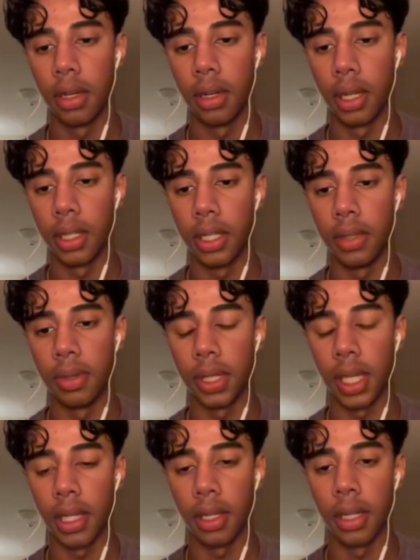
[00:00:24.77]
not deal with
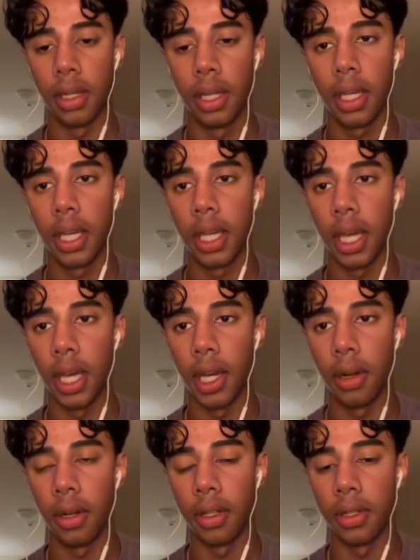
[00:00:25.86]
that at all.